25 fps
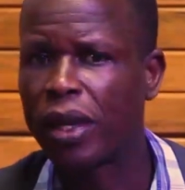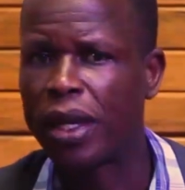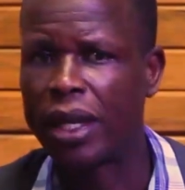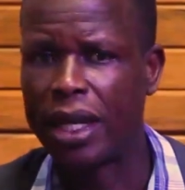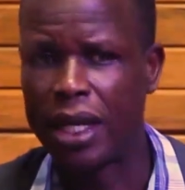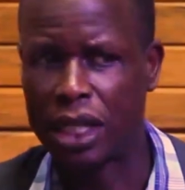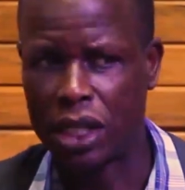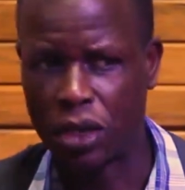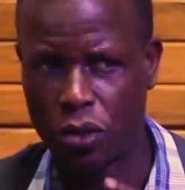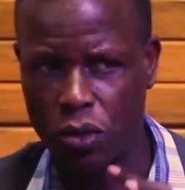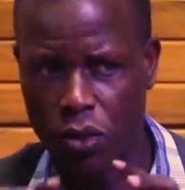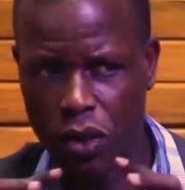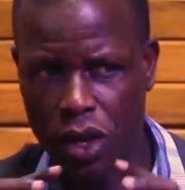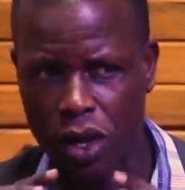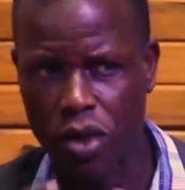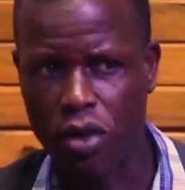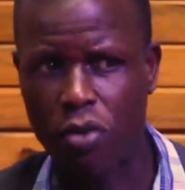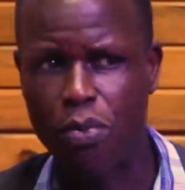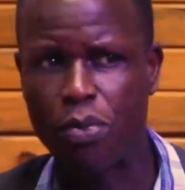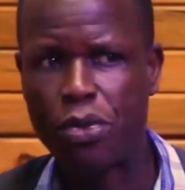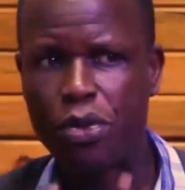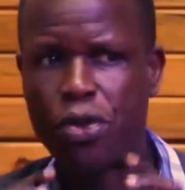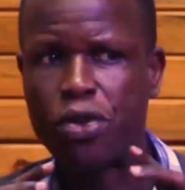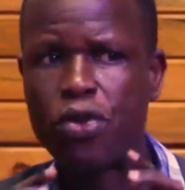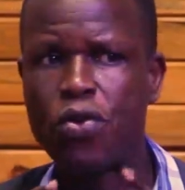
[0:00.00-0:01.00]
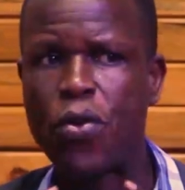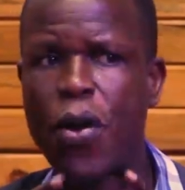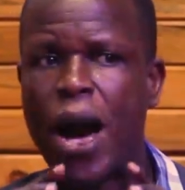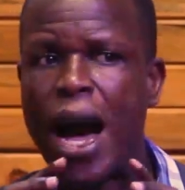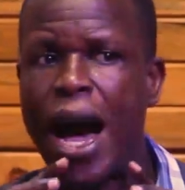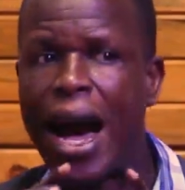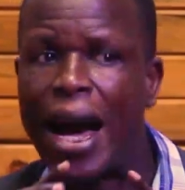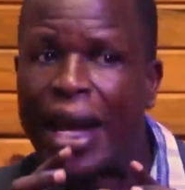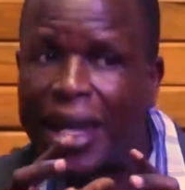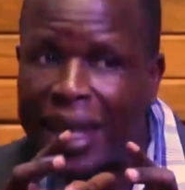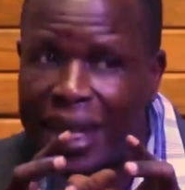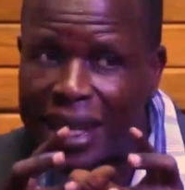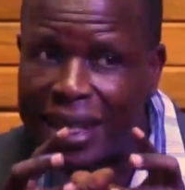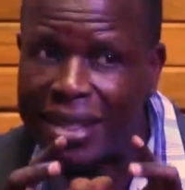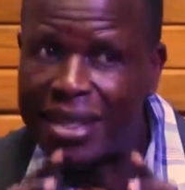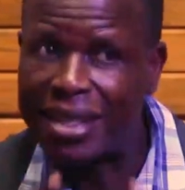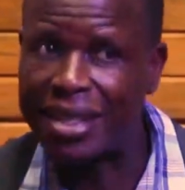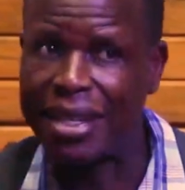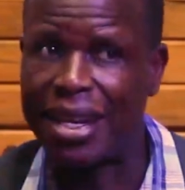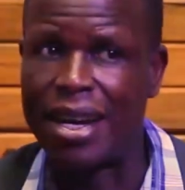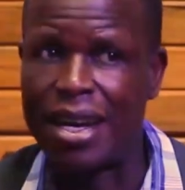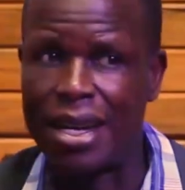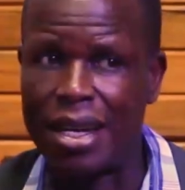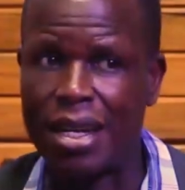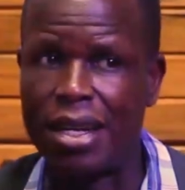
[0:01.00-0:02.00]
It will help you to
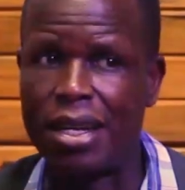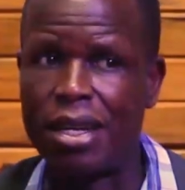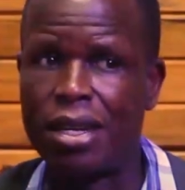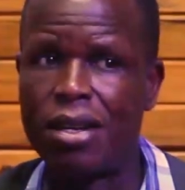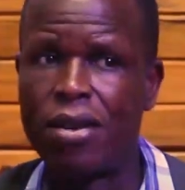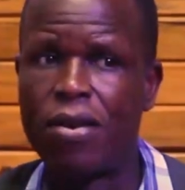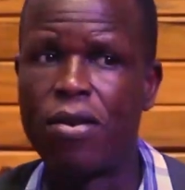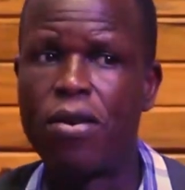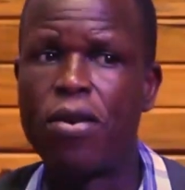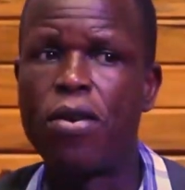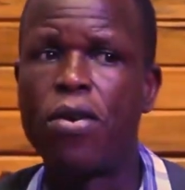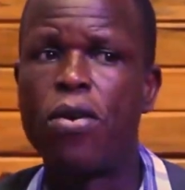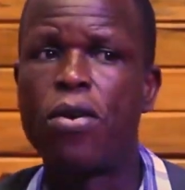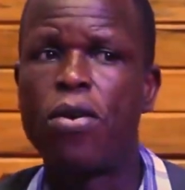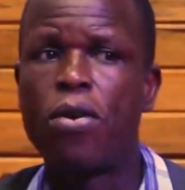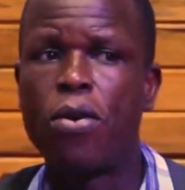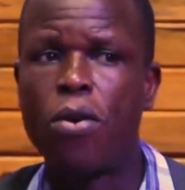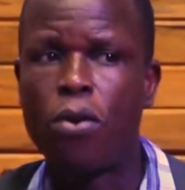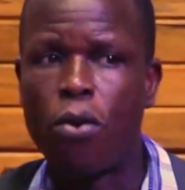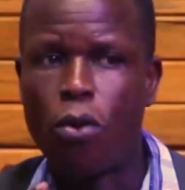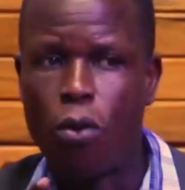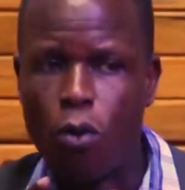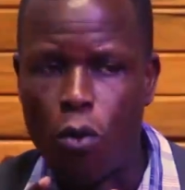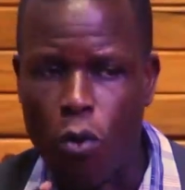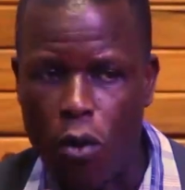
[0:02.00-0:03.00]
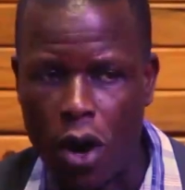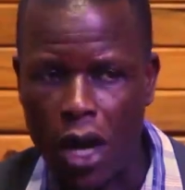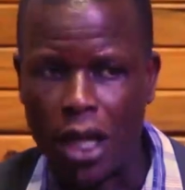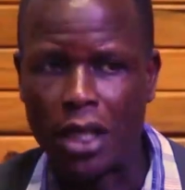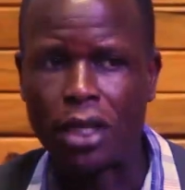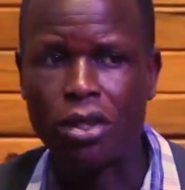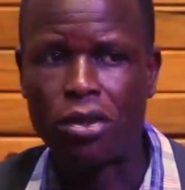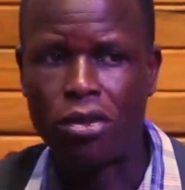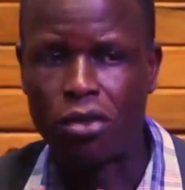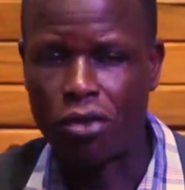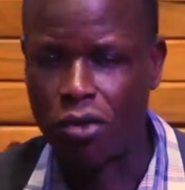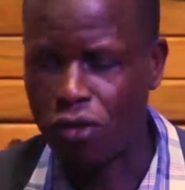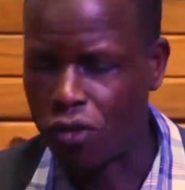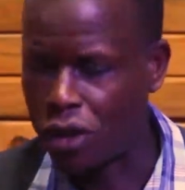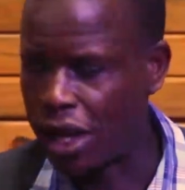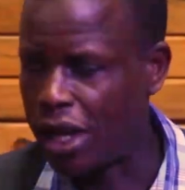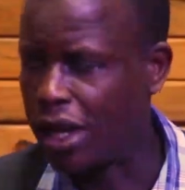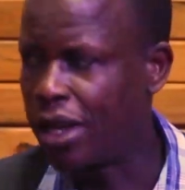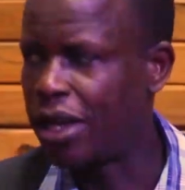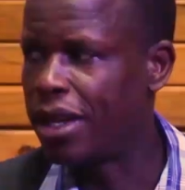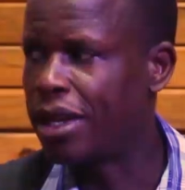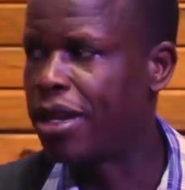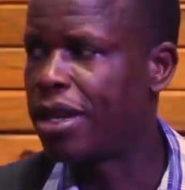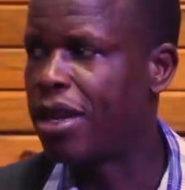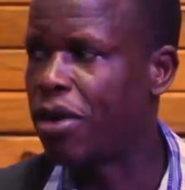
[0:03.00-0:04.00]
understand what
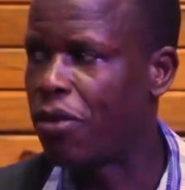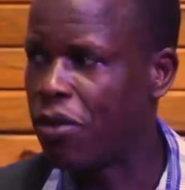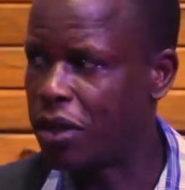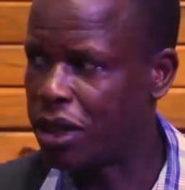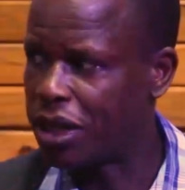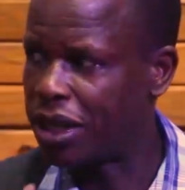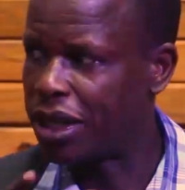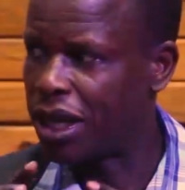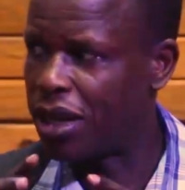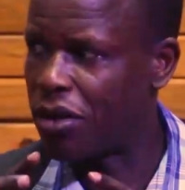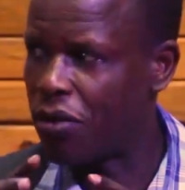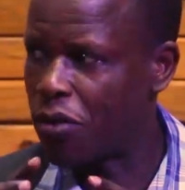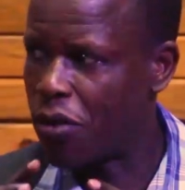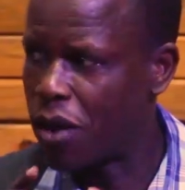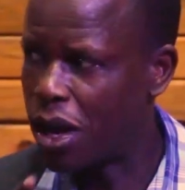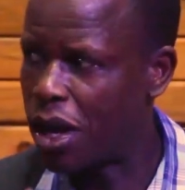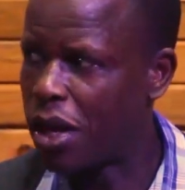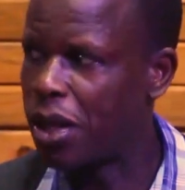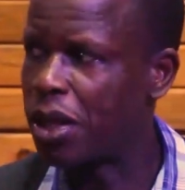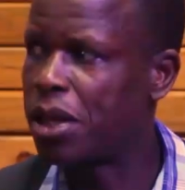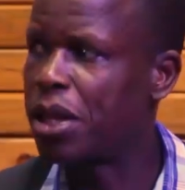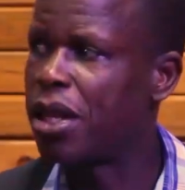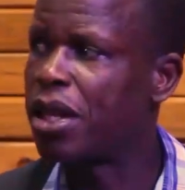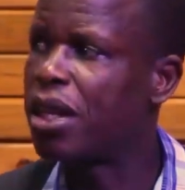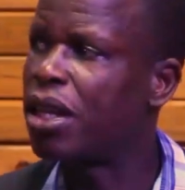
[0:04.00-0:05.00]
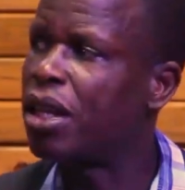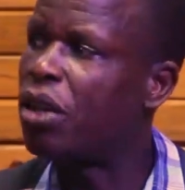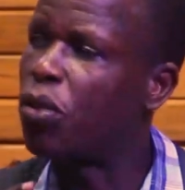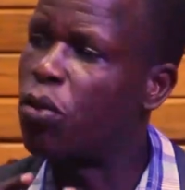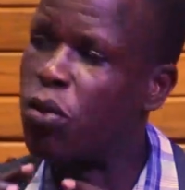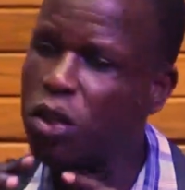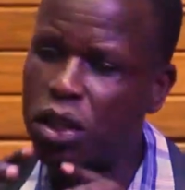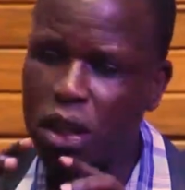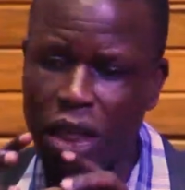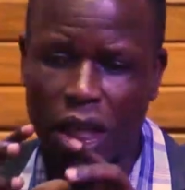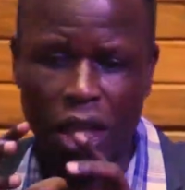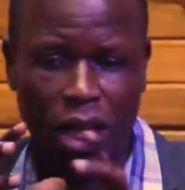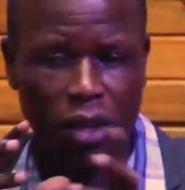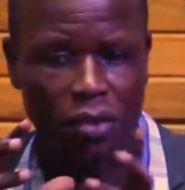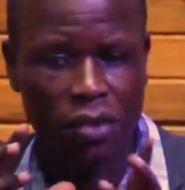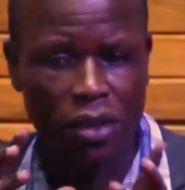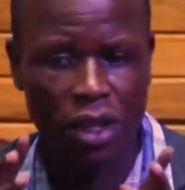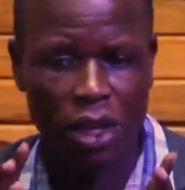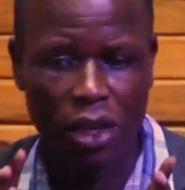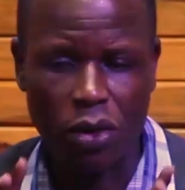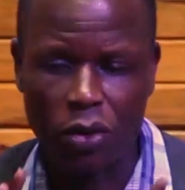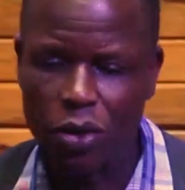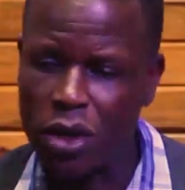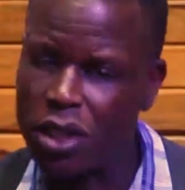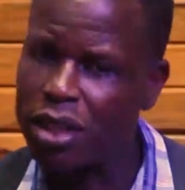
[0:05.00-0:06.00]
really the Western world, the witchcraft
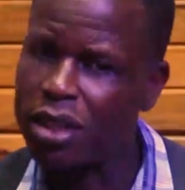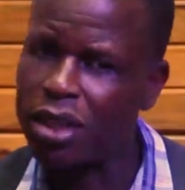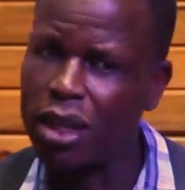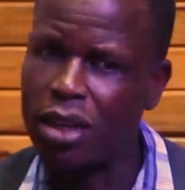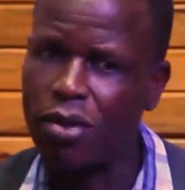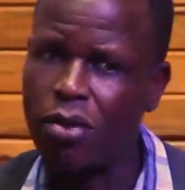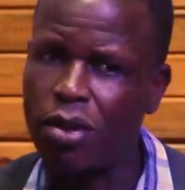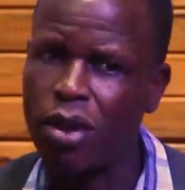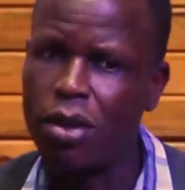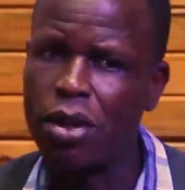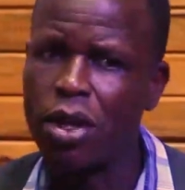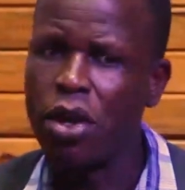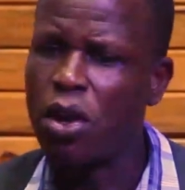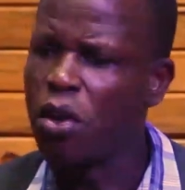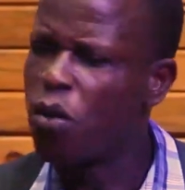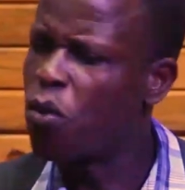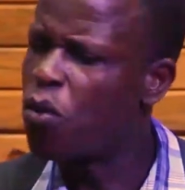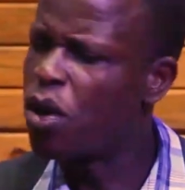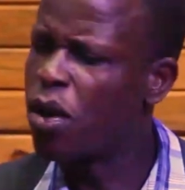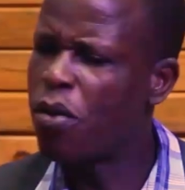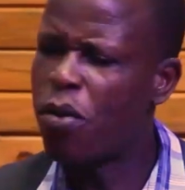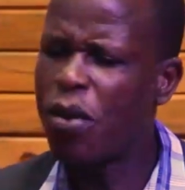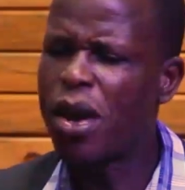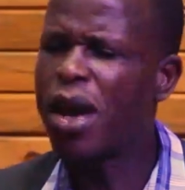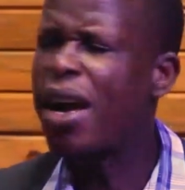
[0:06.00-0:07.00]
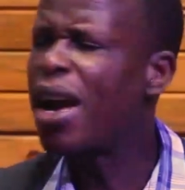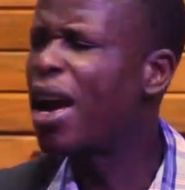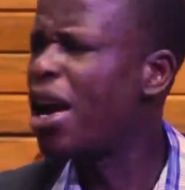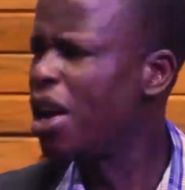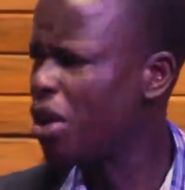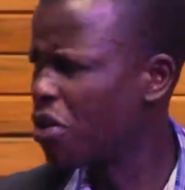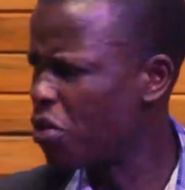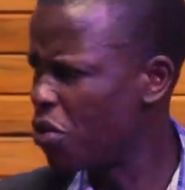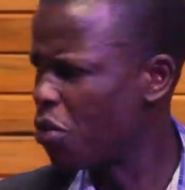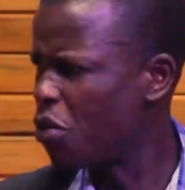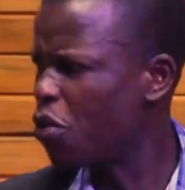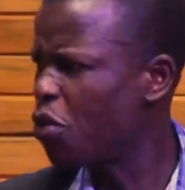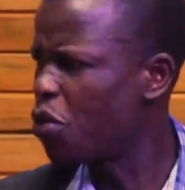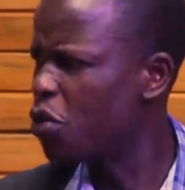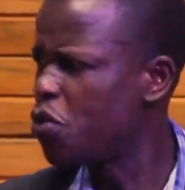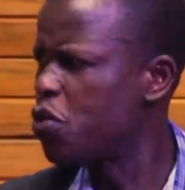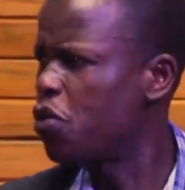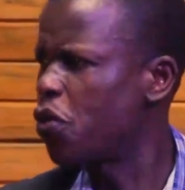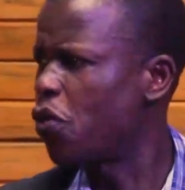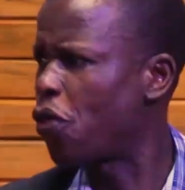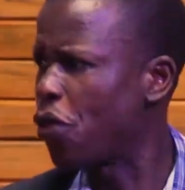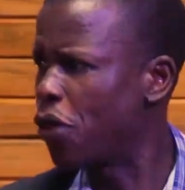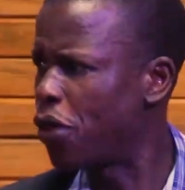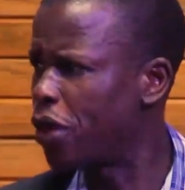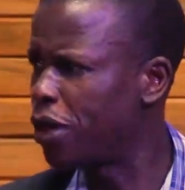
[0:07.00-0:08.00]
in the Western world. We handle all
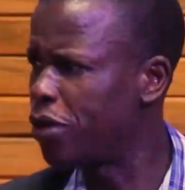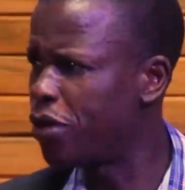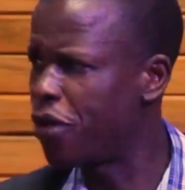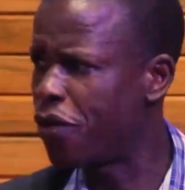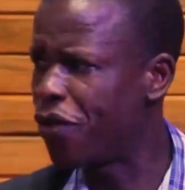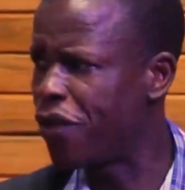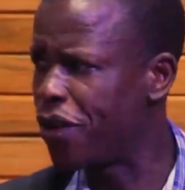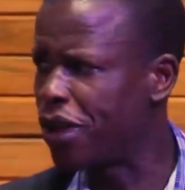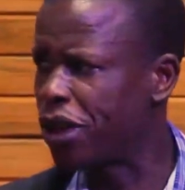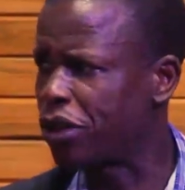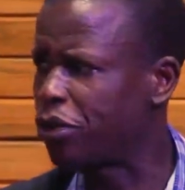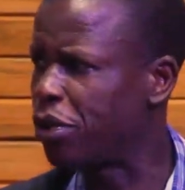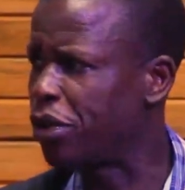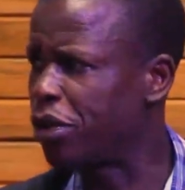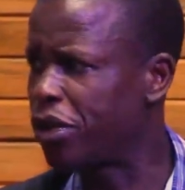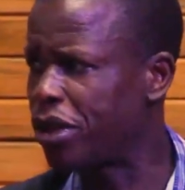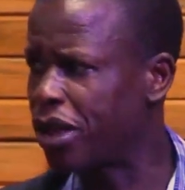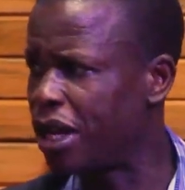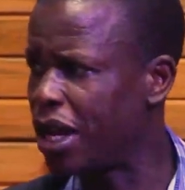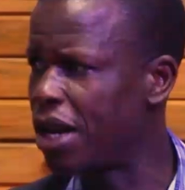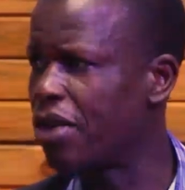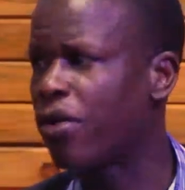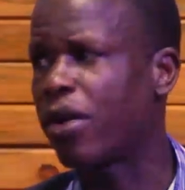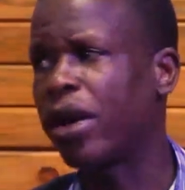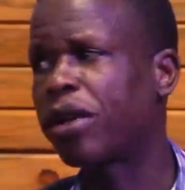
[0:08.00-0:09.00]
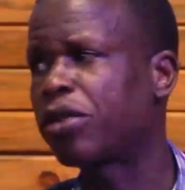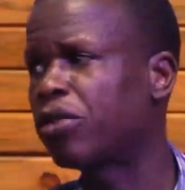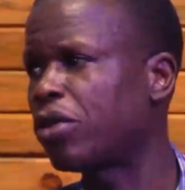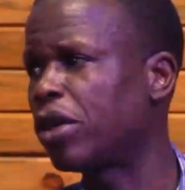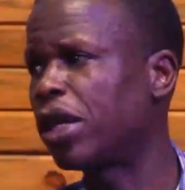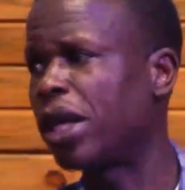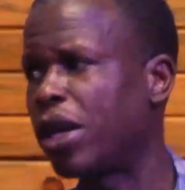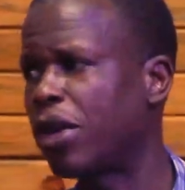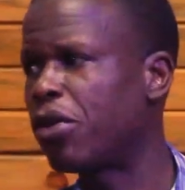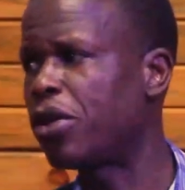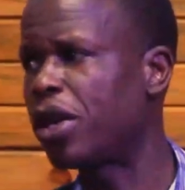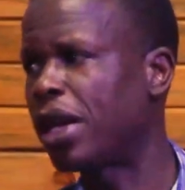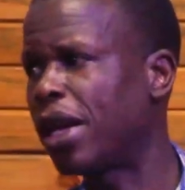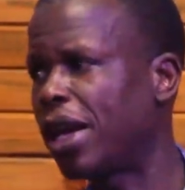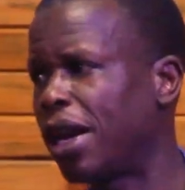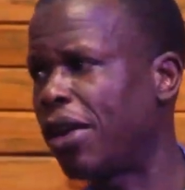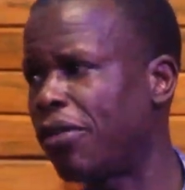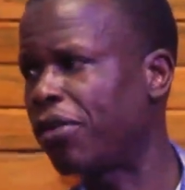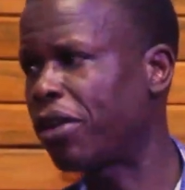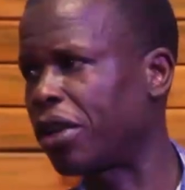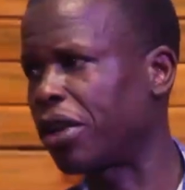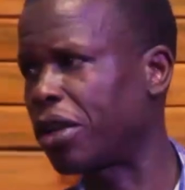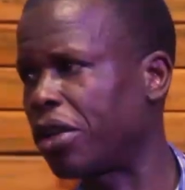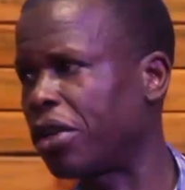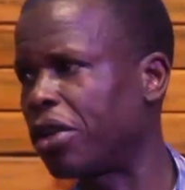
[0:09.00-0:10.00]
those things. We don't handle actually only
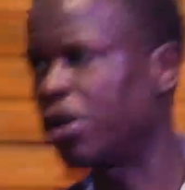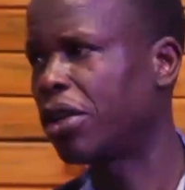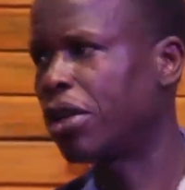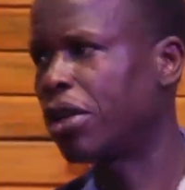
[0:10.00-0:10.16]
Africa.